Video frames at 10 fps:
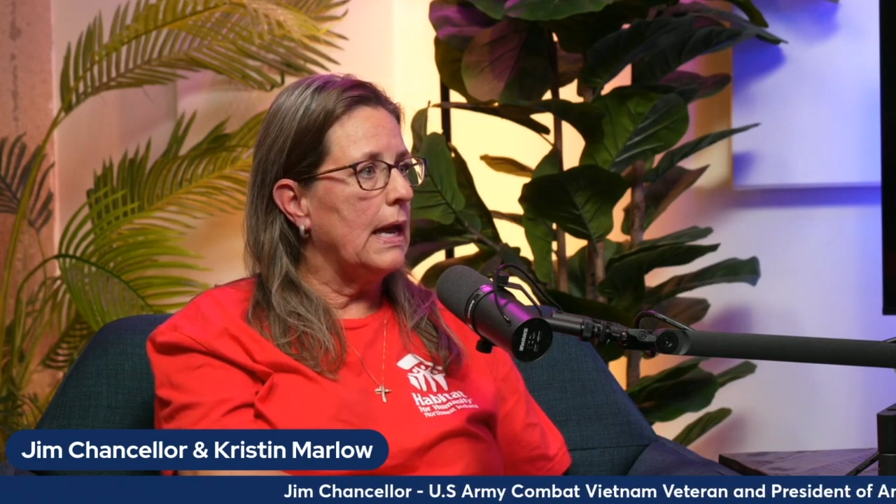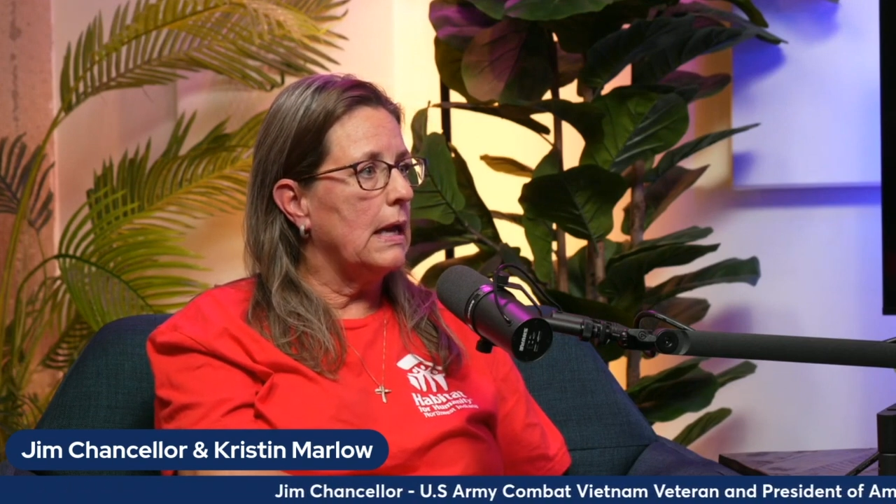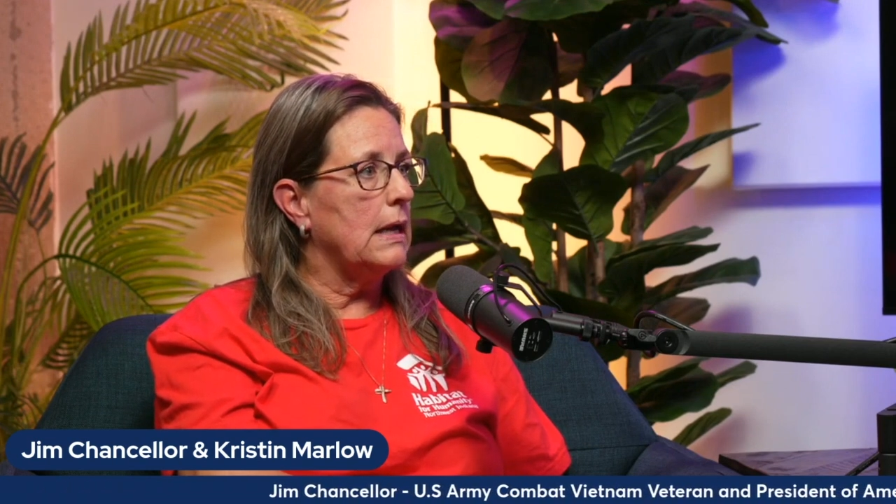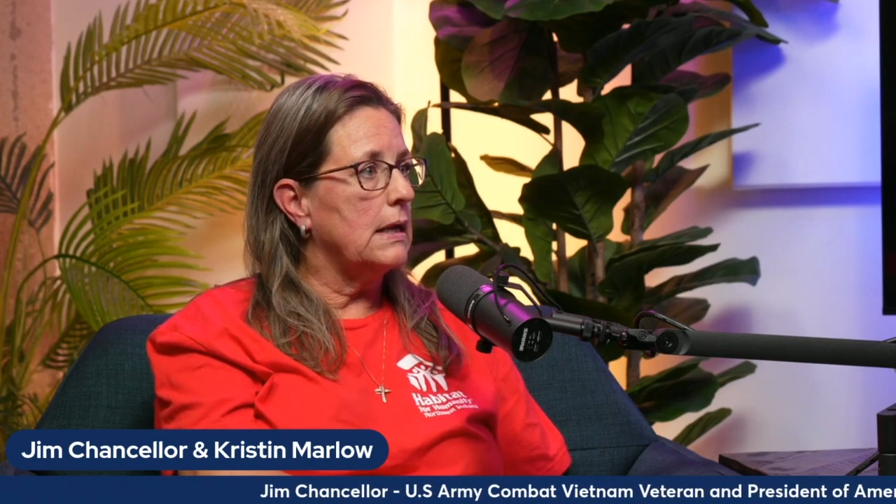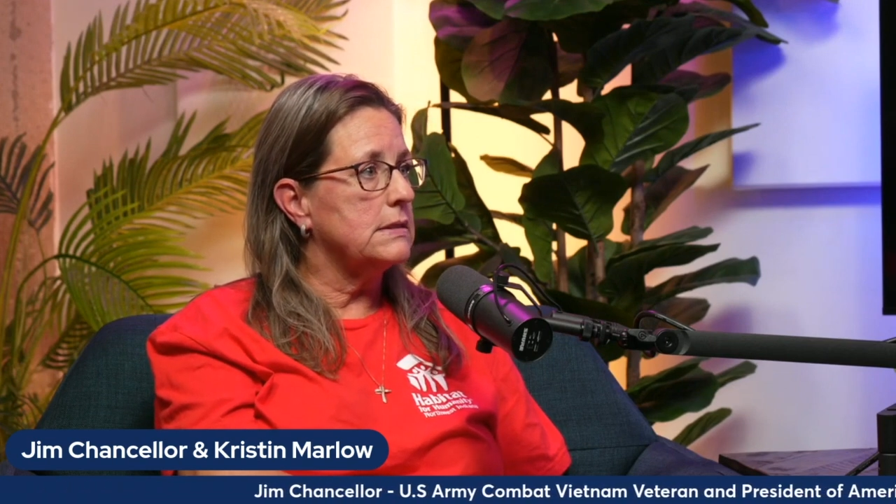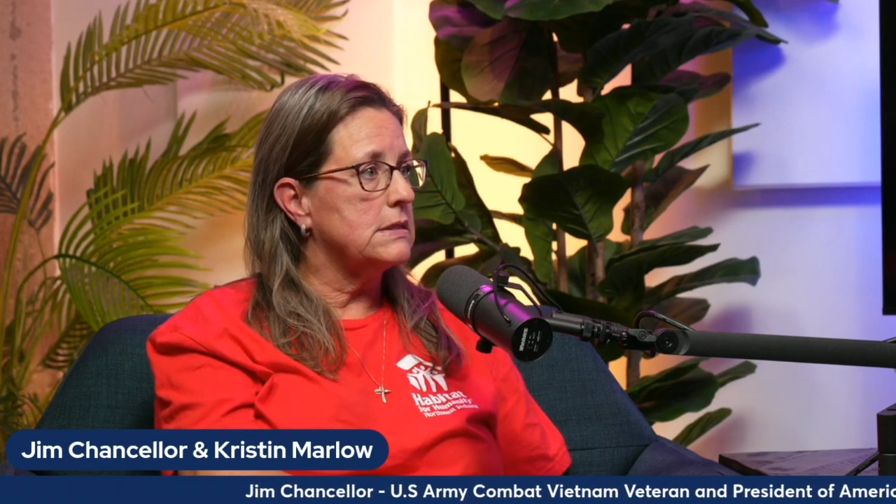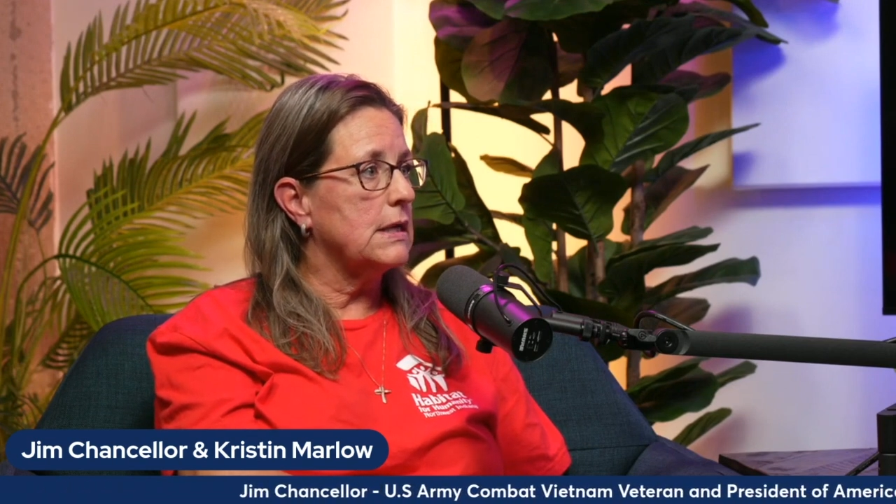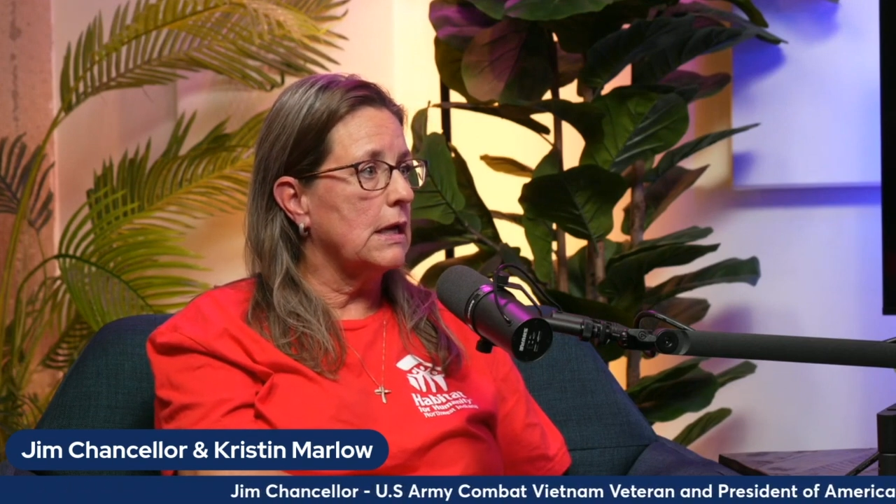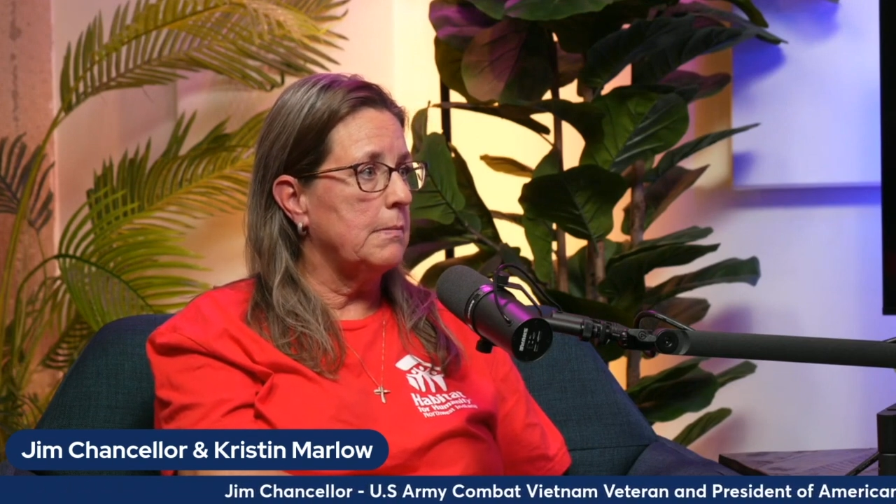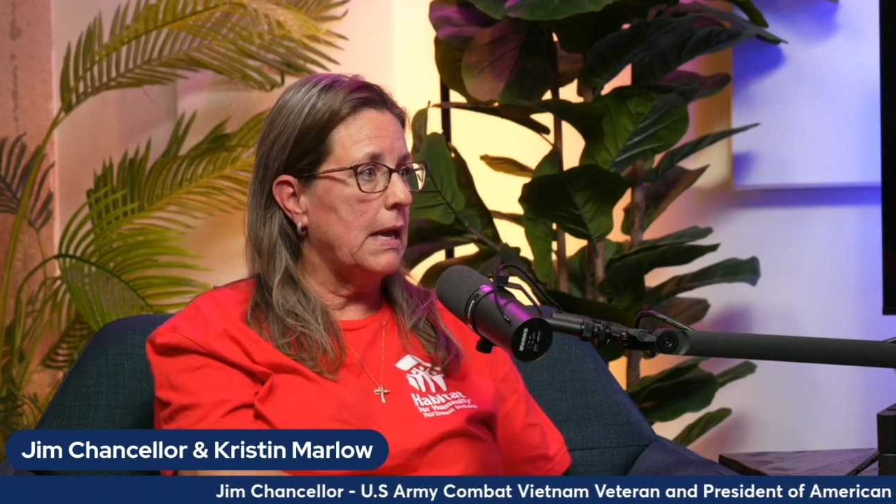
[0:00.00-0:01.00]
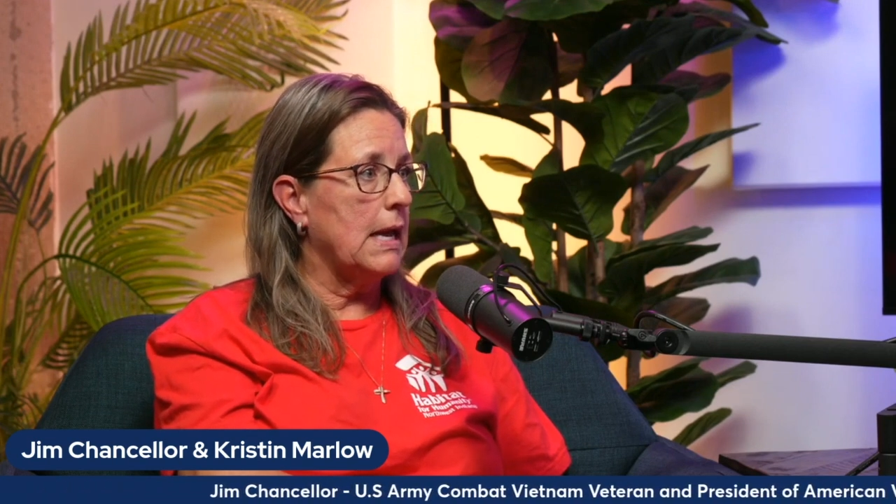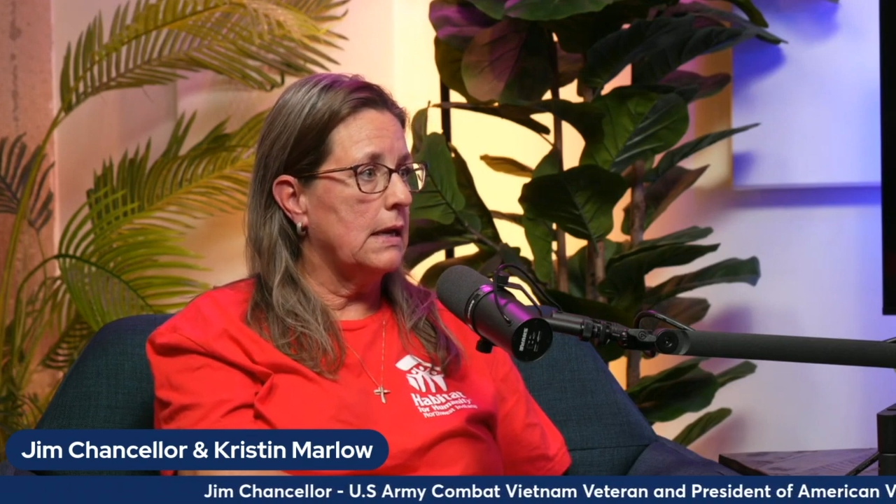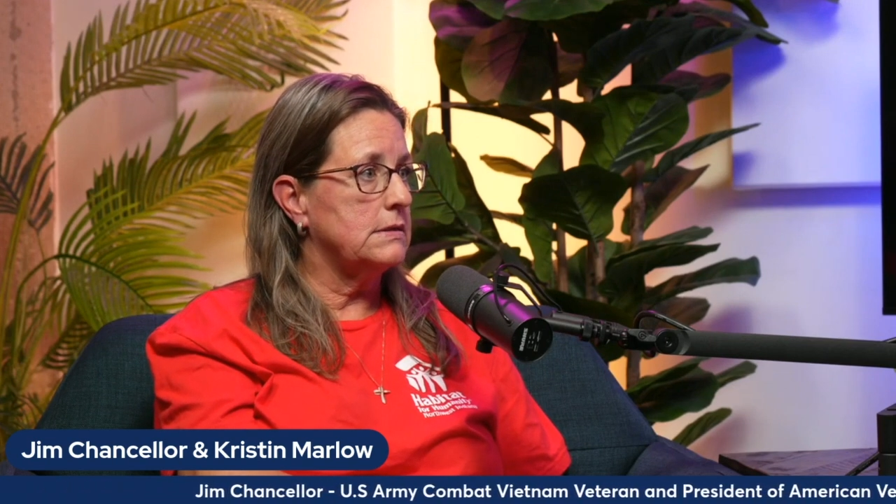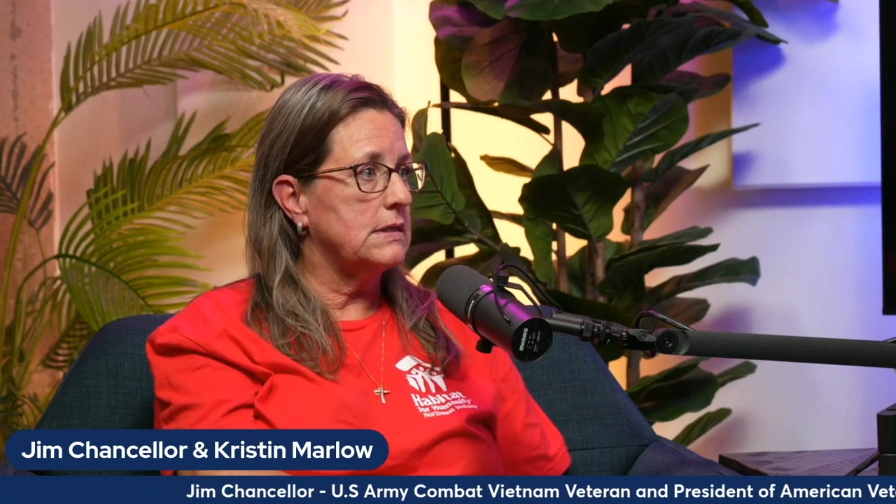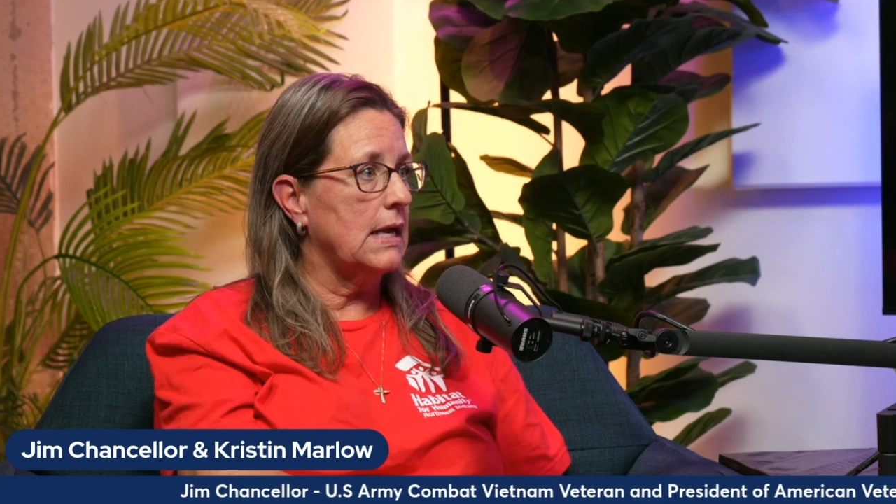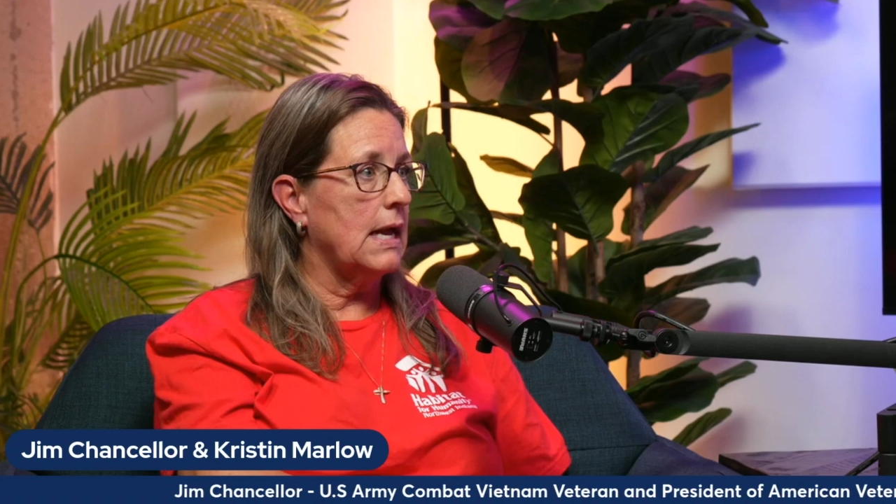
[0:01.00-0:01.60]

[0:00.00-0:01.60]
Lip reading: a incident command